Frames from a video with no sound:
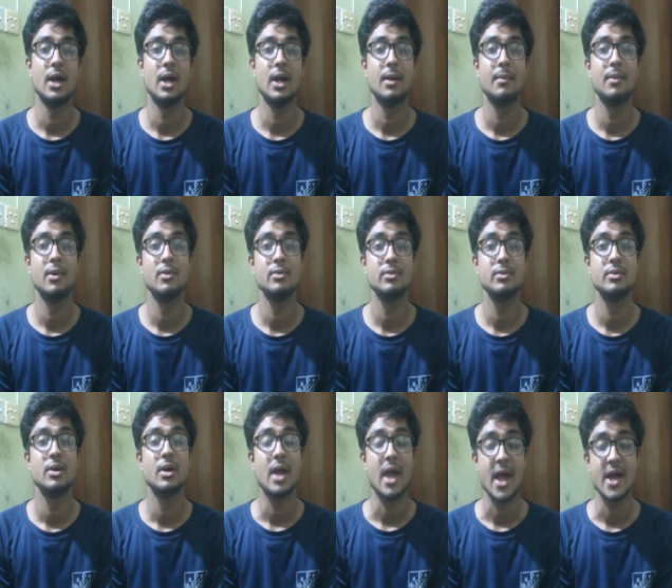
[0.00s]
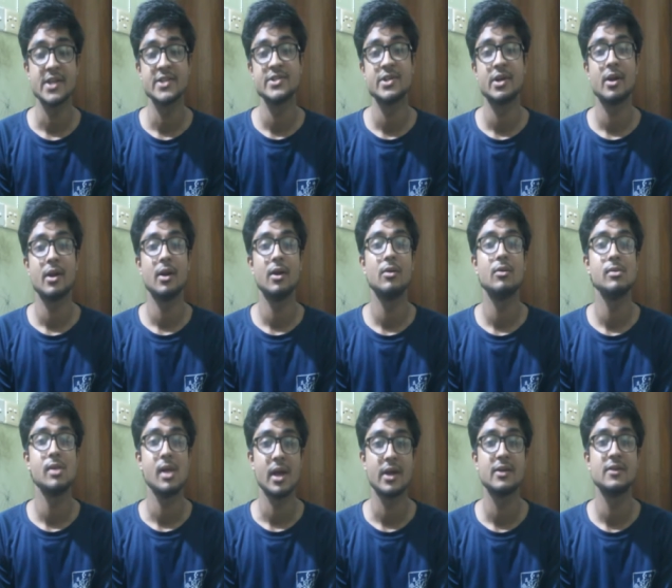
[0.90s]
about
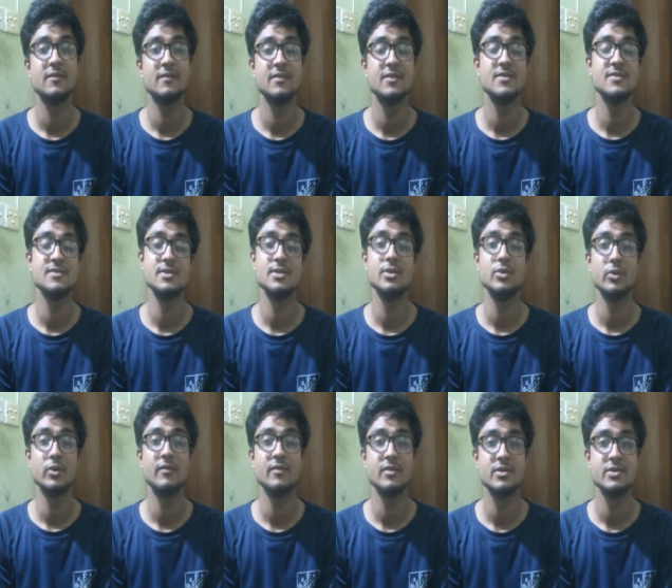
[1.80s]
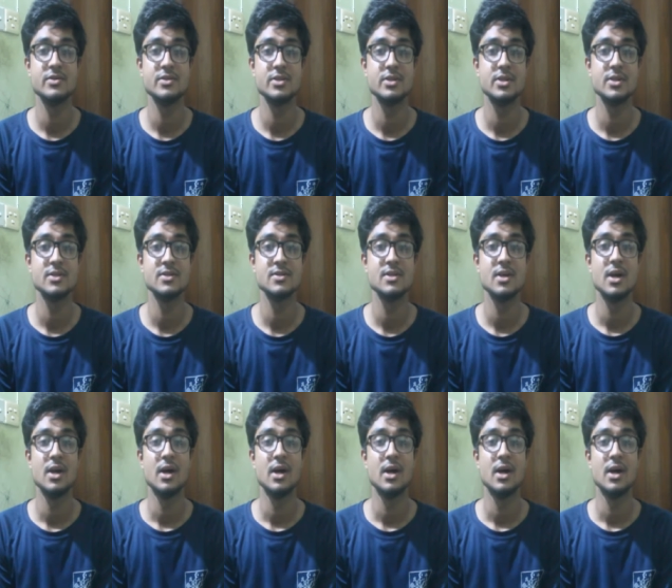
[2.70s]
extracurricular activities in universities,